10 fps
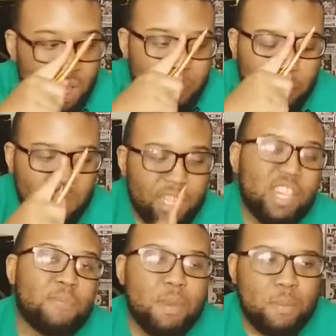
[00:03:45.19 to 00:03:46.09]
But we're looking
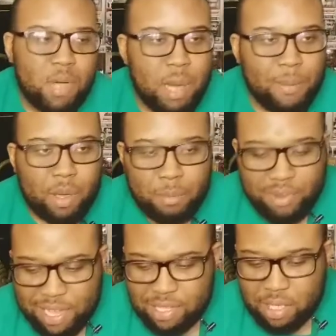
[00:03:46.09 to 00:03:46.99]
at people becoming
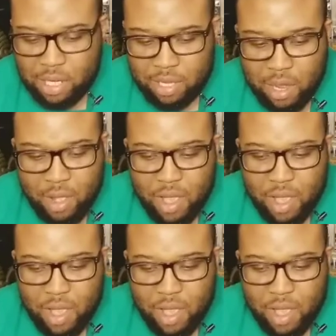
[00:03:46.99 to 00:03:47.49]
complacent